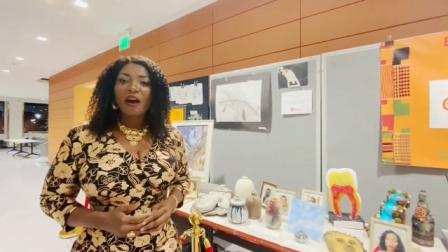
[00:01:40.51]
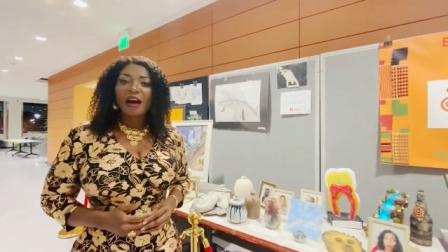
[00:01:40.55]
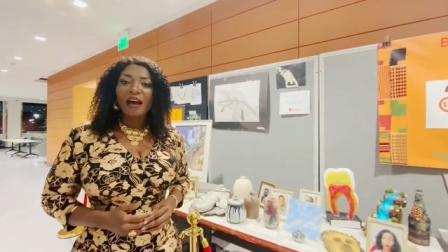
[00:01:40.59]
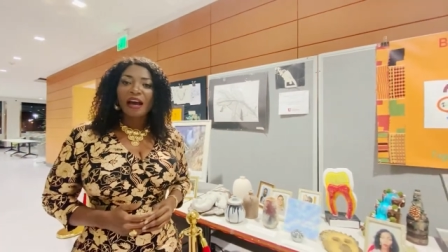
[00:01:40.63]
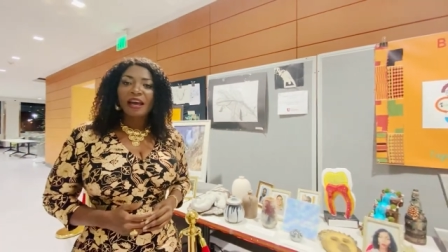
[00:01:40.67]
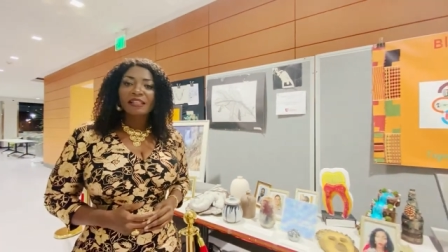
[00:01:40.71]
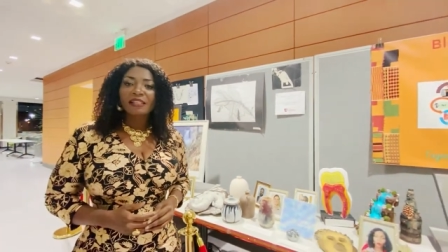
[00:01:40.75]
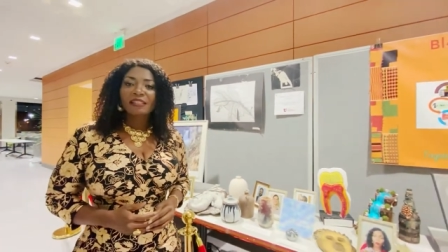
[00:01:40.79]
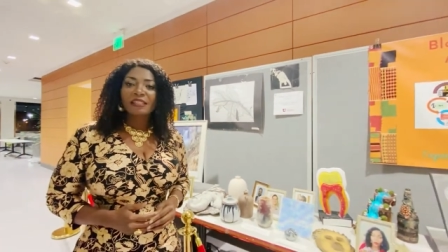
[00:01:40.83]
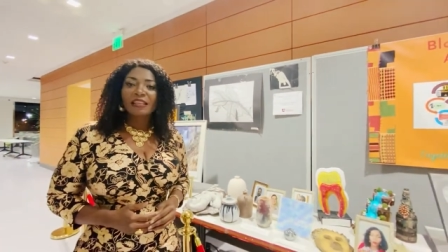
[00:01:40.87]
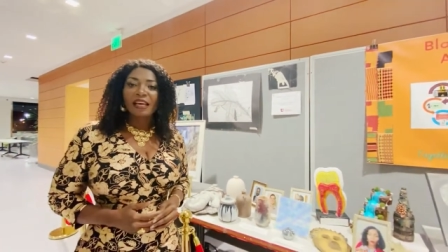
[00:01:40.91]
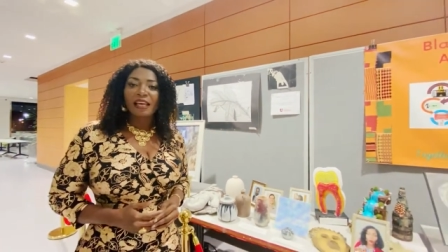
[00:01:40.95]

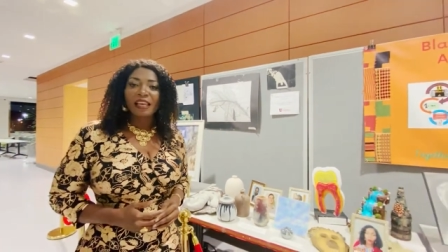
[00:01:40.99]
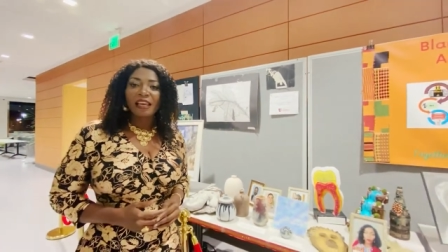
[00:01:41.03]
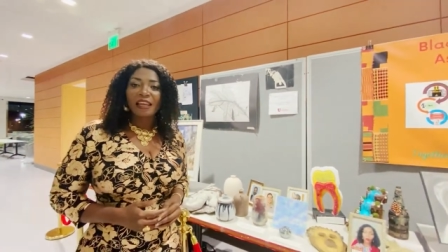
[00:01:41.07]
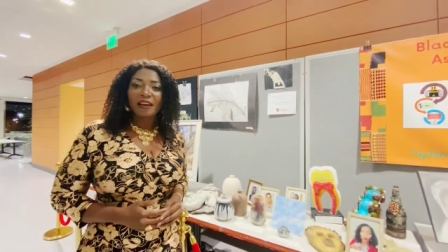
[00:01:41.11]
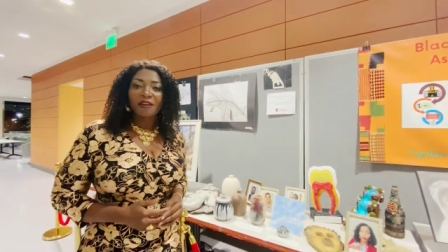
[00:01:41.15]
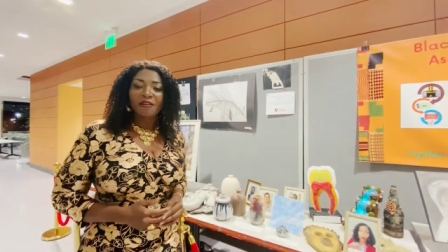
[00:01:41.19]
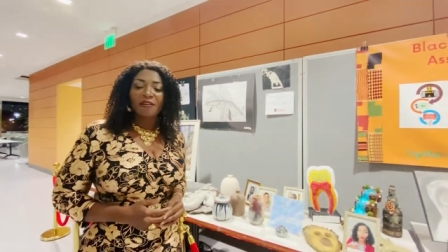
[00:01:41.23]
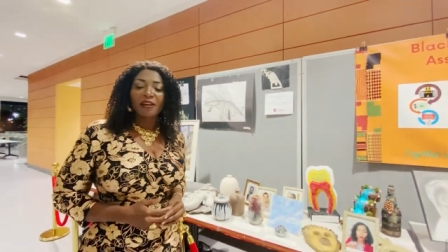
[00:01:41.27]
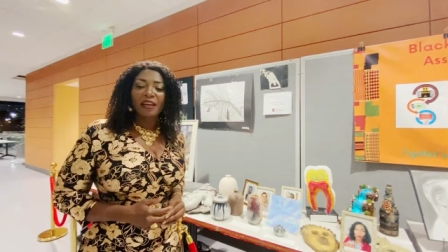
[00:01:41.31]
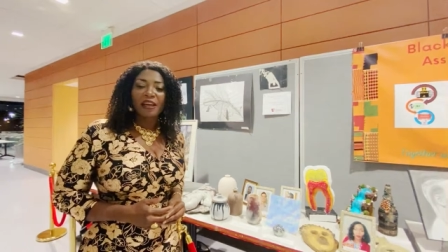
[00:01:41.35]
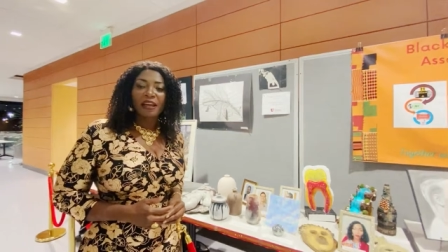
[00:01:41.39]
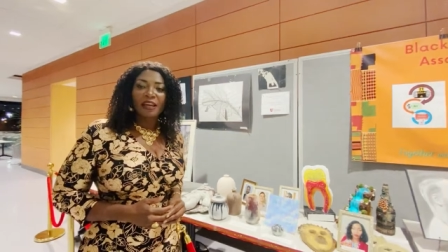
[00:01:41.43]
art
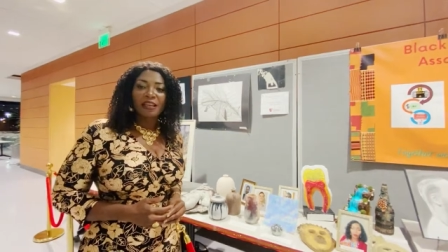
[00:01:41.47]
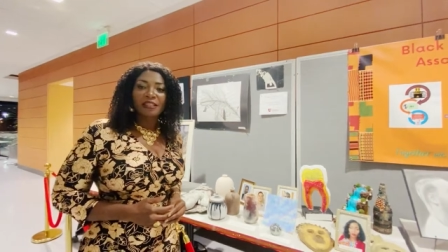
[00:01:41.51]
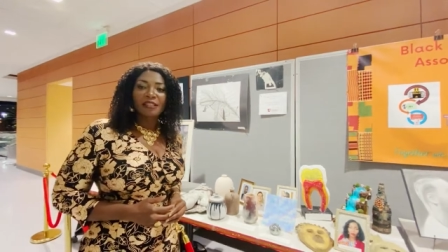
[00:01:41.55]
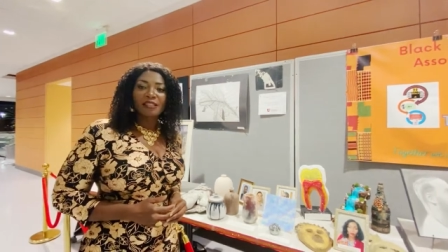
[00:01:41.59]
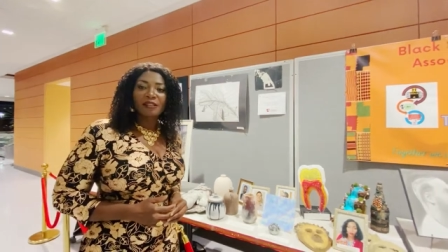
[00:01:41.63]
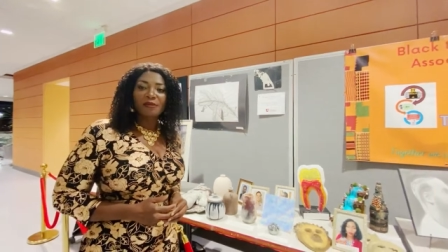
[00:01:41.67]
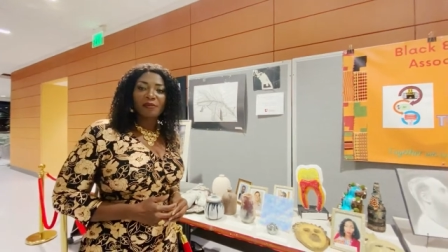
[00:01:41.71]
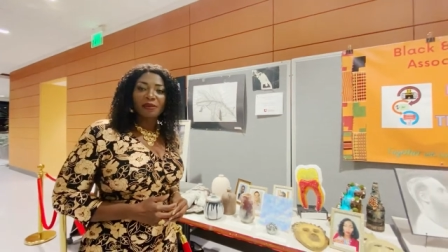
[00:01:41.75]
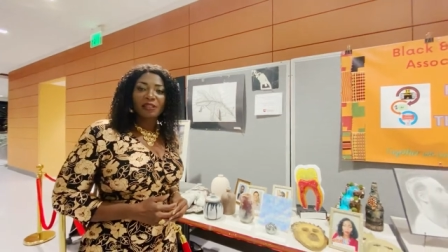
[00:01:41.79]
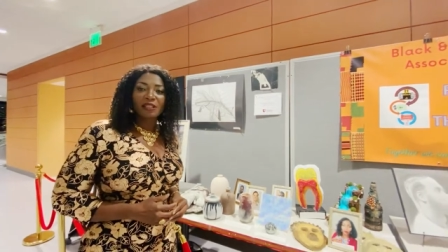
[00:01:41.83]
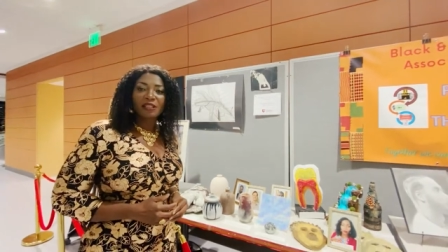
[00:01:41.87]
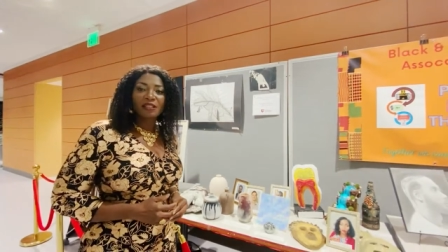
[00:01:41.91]
gallery
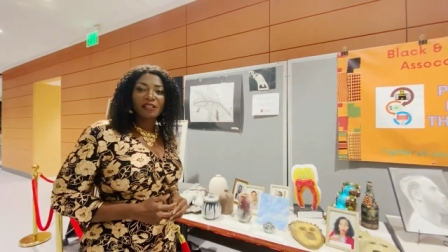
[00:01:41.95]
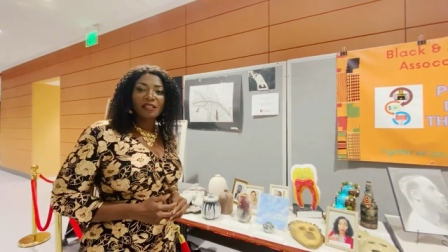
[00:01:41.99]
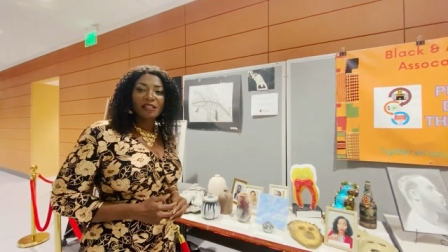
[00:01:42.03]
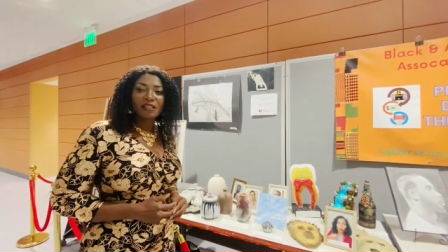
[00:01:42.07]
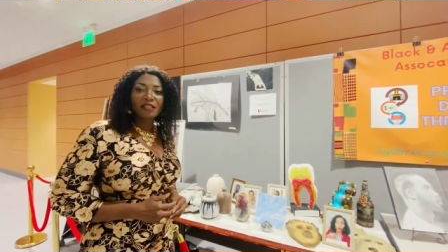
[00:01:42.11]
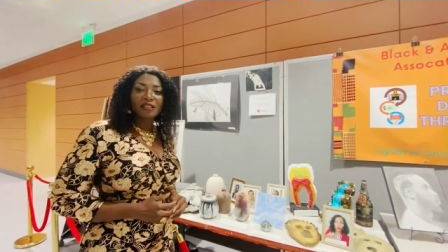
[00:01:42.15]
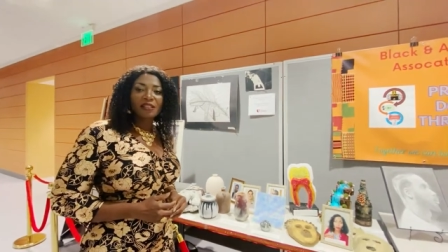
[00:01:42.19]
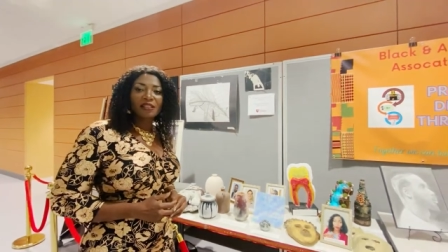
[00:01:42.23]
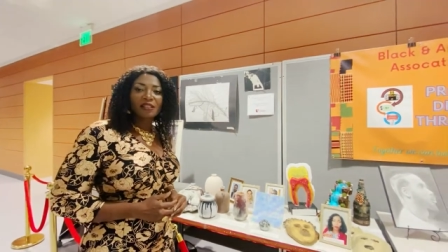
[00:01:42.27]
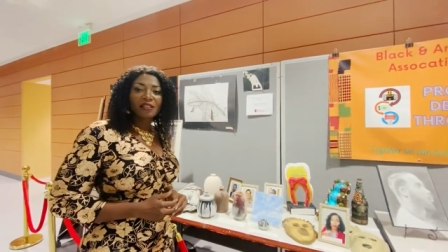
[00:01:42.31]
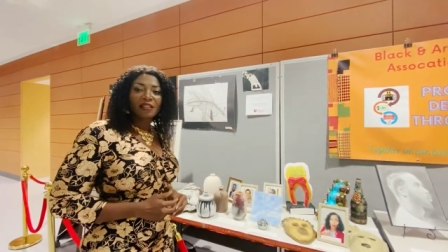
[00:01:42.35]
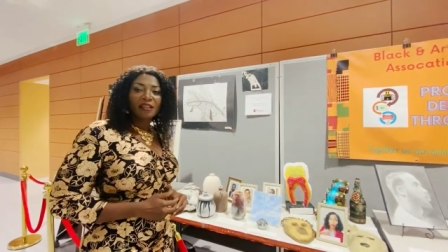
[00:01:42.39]

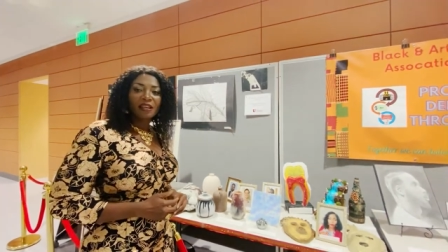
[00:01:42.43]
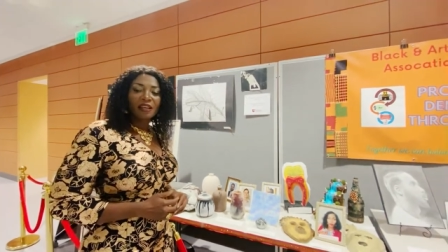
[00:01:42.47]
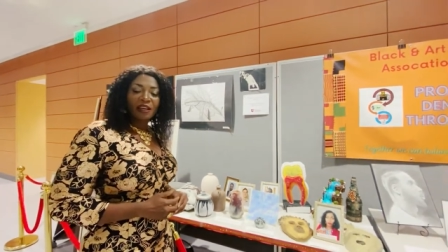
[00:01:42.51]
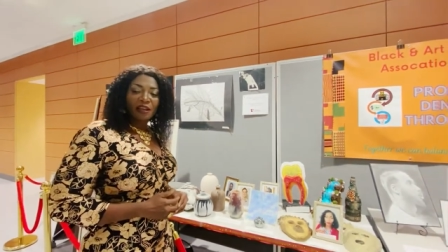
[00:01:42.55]
exhibitions,